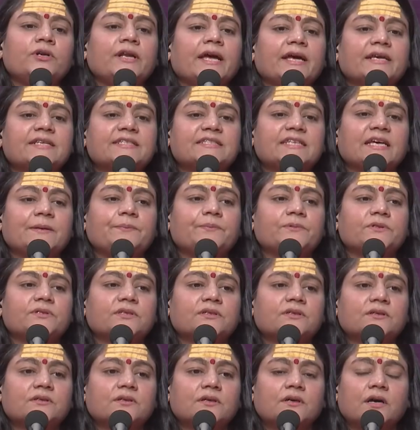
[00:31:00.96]
accept
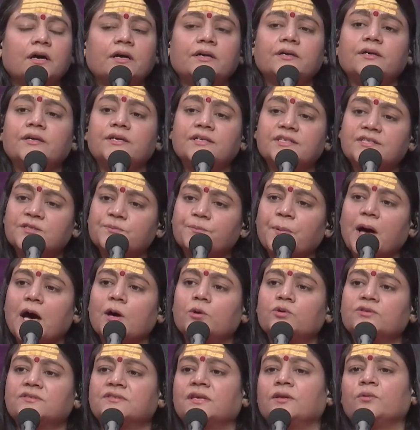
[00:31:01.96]
his
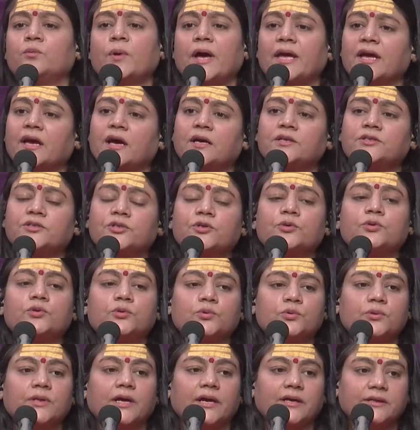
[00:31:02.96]
spouse, then why can't you
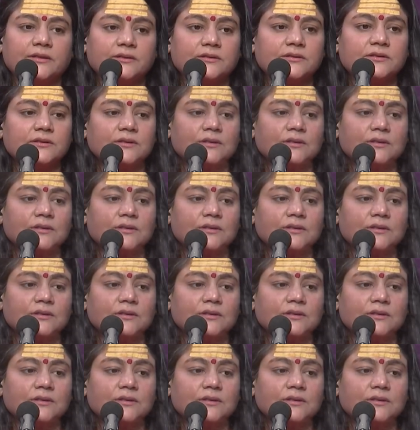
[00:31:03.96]
do that?